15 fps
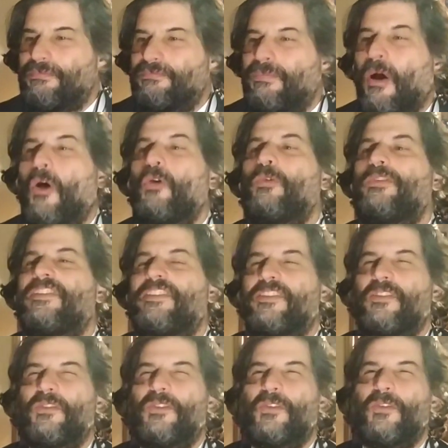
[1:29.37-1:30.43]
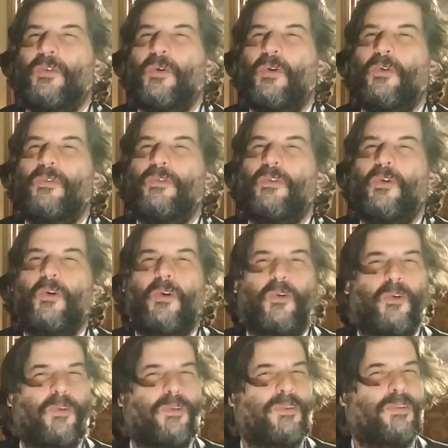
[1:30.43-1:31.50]
posts or
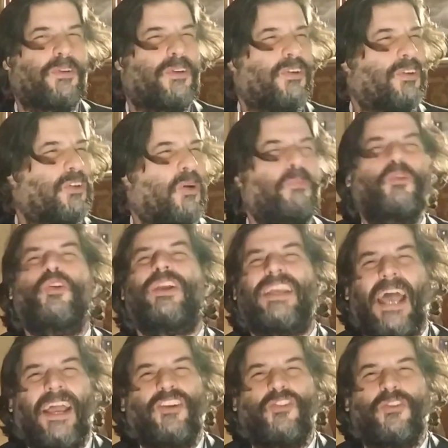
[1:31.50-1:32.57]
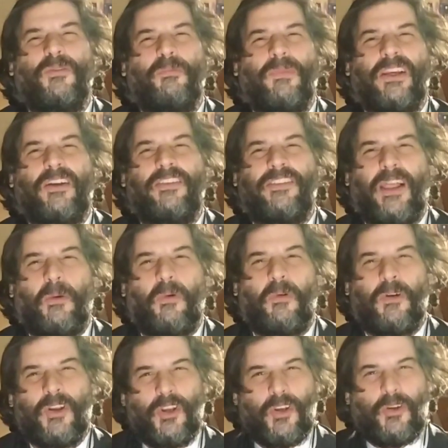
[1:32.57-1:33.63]
for communication, because they
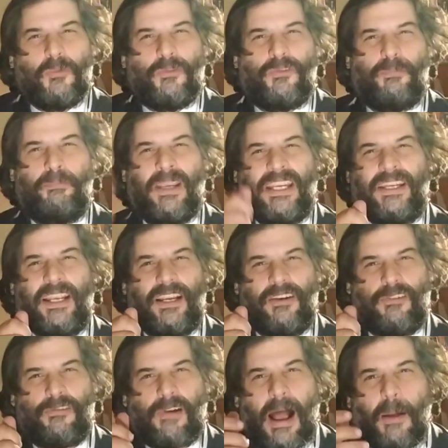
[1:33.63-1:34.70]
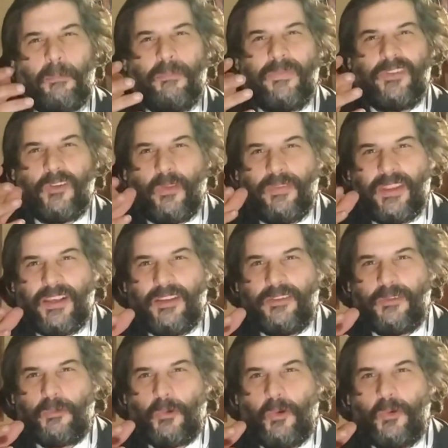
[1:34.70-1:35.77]
were beating drums on
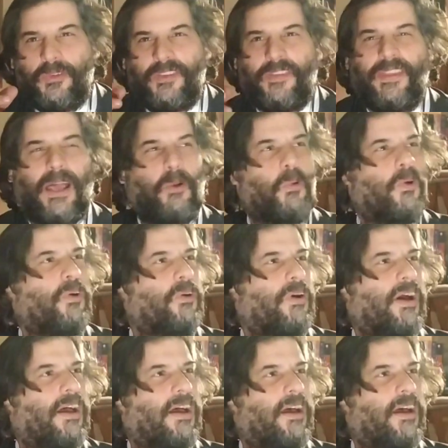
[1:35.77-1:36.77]
these routes, and they were